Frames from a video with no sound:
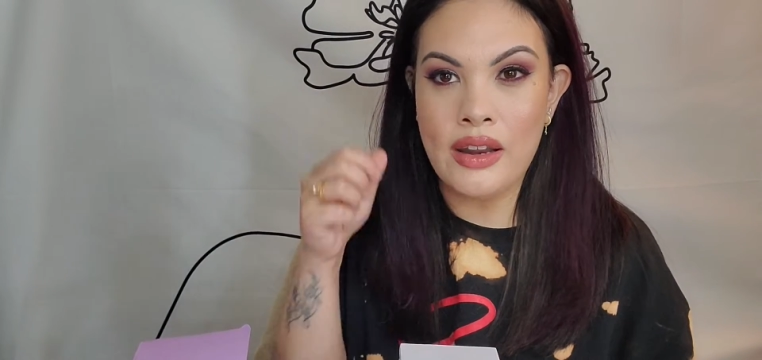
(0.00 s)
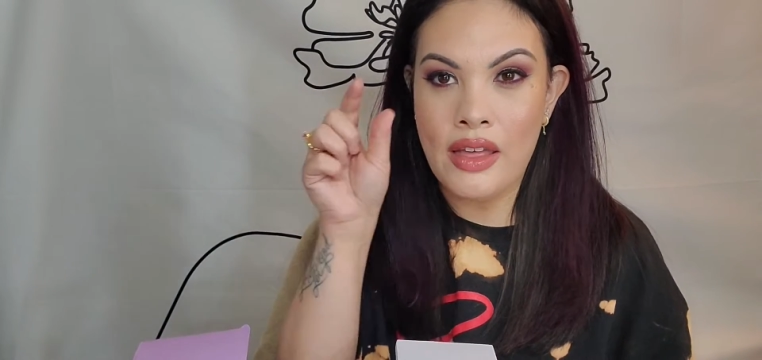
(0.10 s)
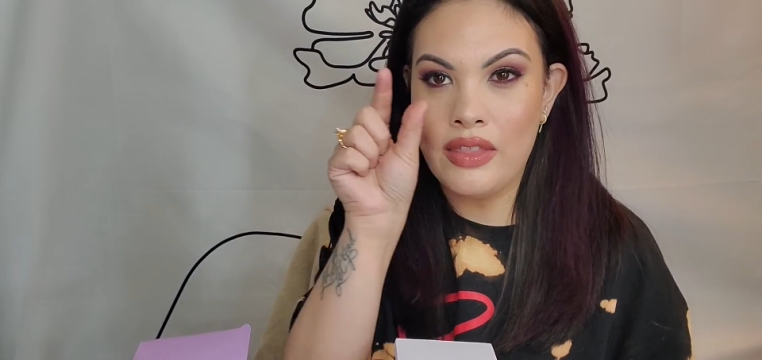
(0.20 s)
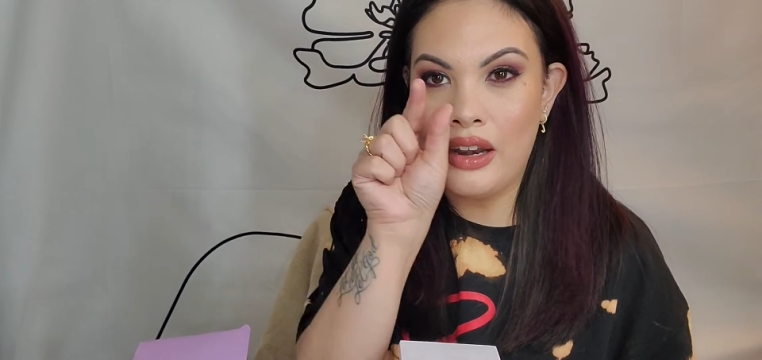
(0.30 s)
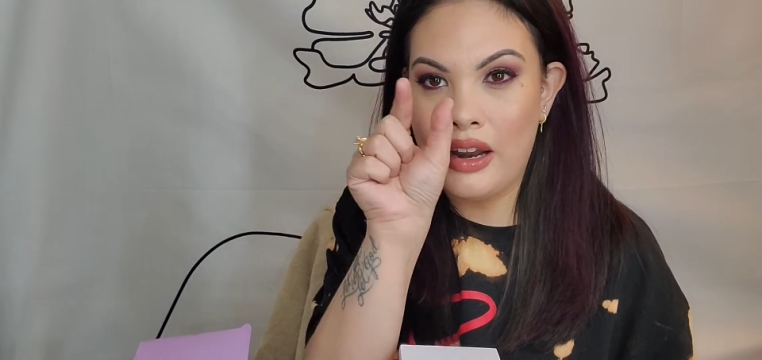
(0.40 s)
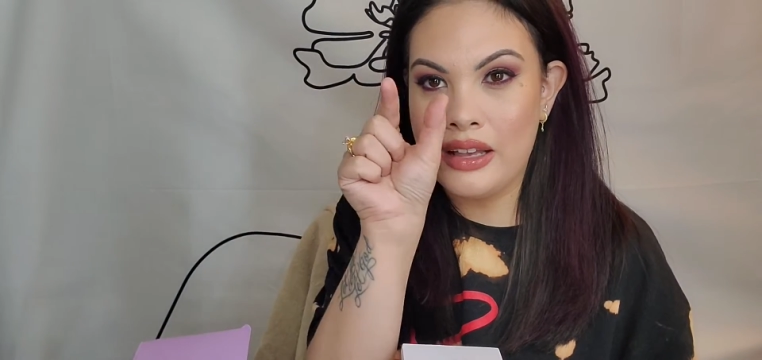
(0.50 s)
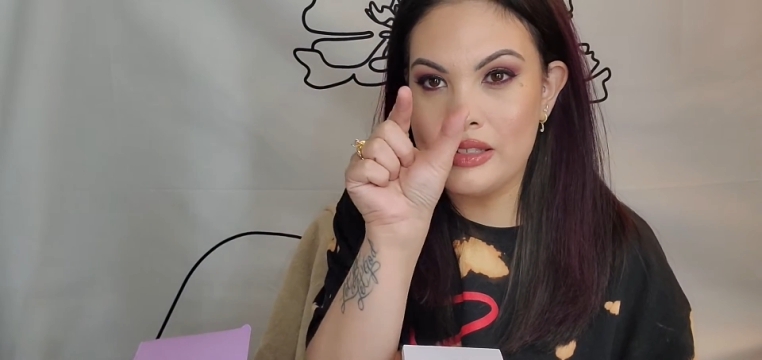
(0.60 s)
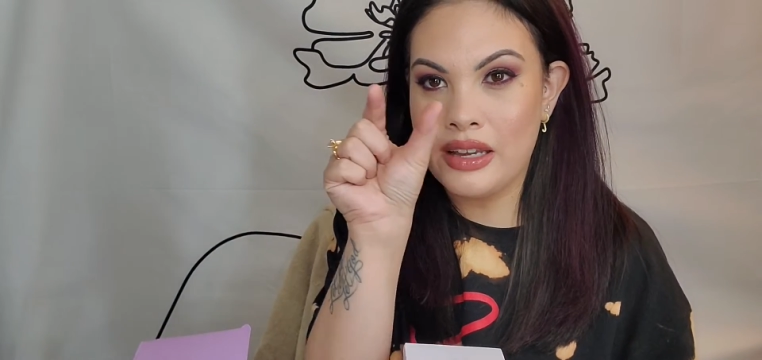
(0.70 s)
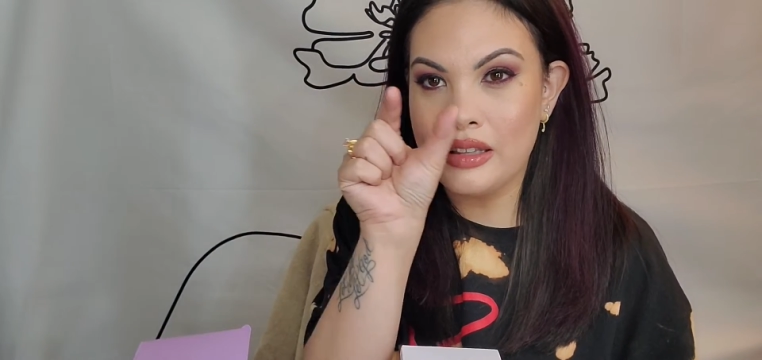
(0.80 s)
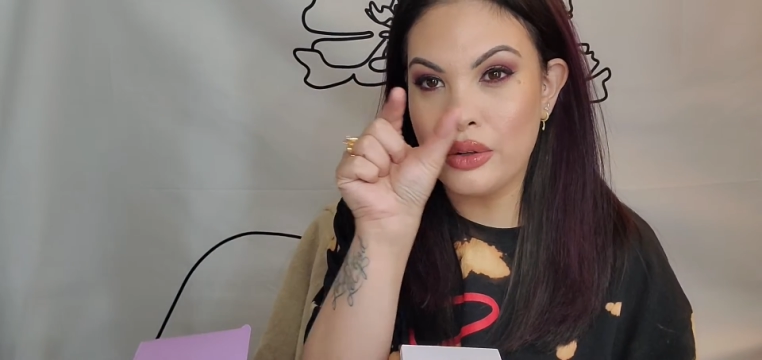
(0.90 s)
and then it has
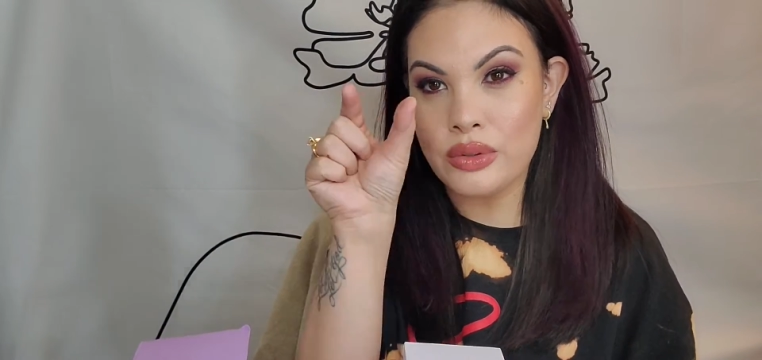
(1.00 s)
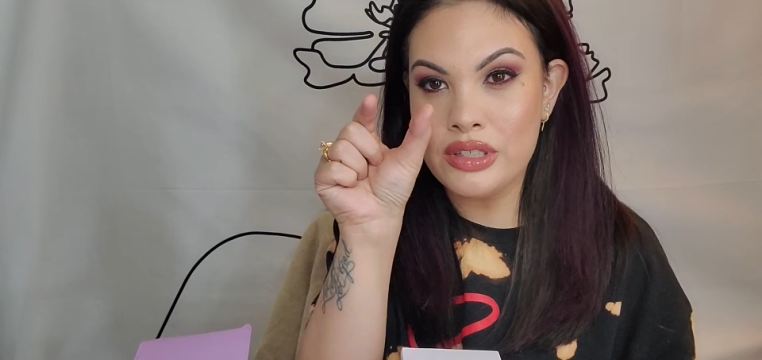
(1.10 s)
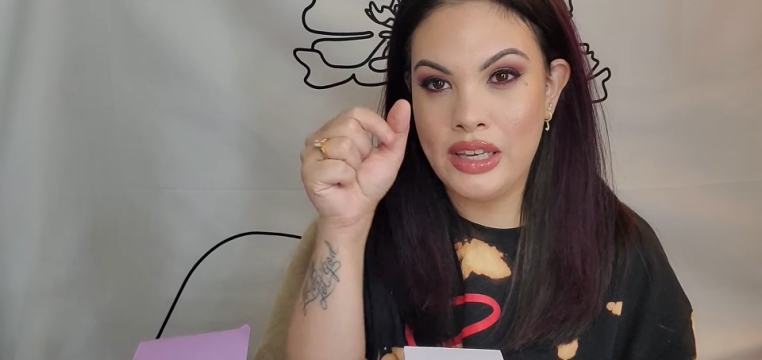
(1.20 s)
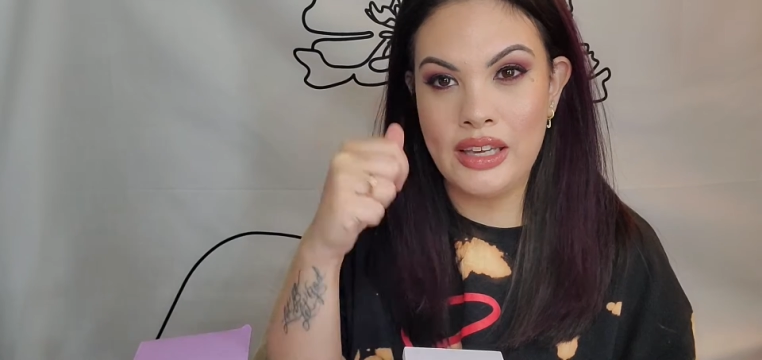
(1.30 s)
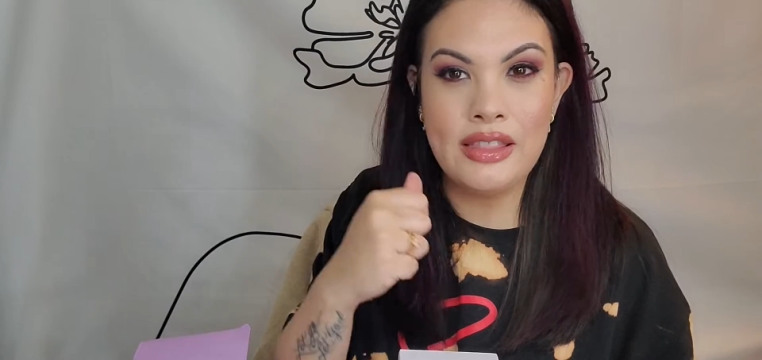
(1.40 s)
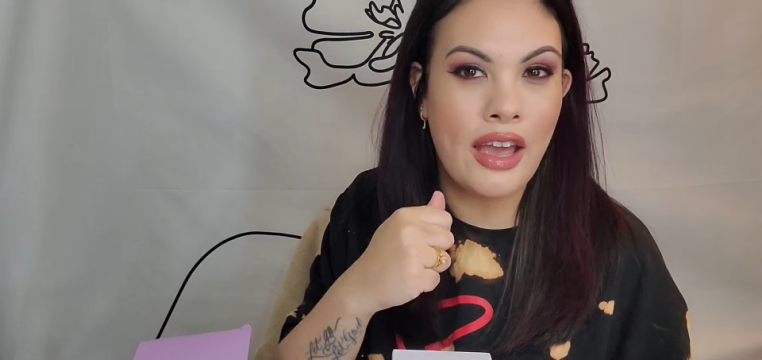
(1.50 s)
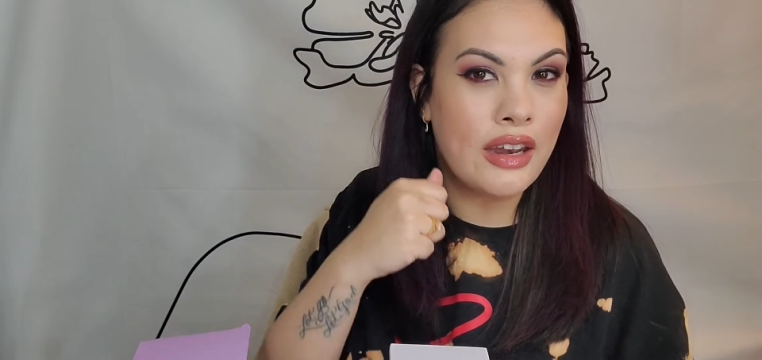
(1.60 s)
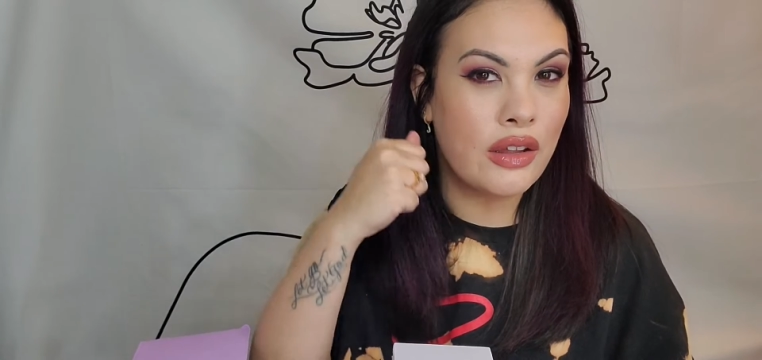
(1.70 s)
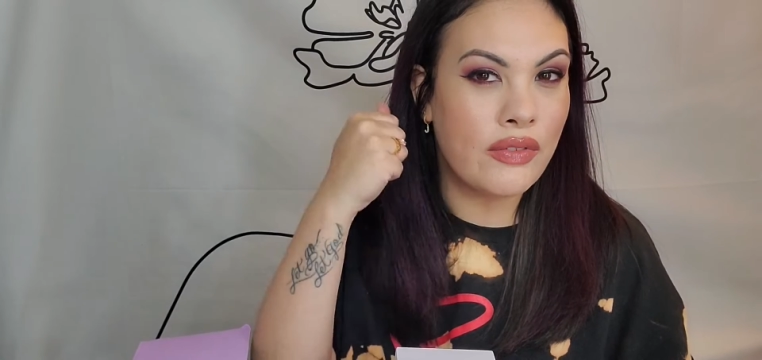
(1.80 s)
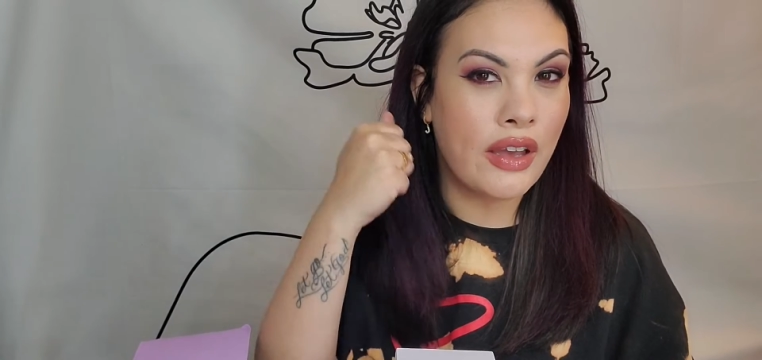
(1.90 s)
like a little T at the
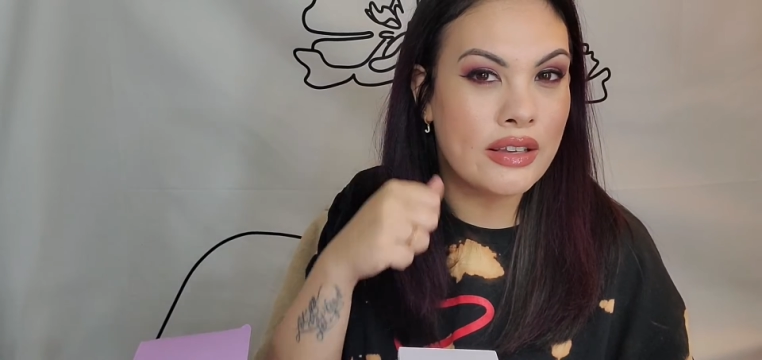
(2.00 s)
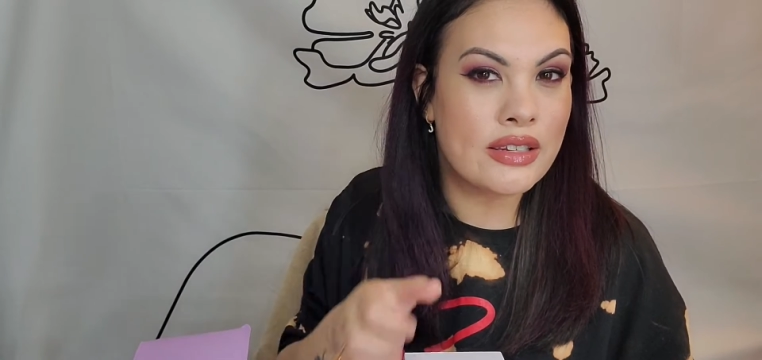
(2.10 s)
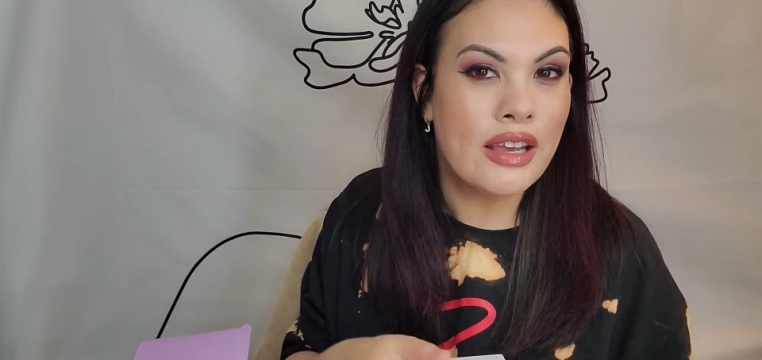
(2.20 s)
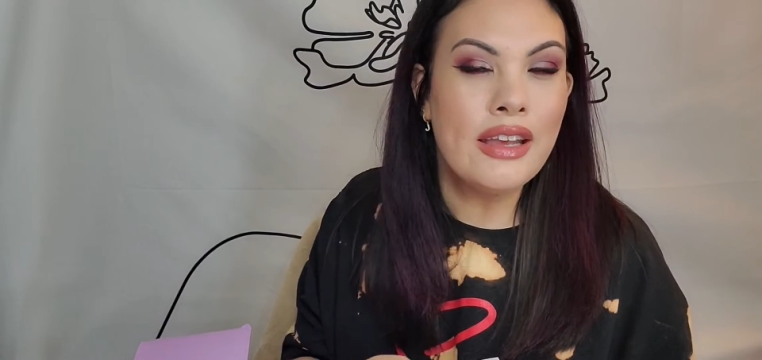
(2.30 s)
end of it.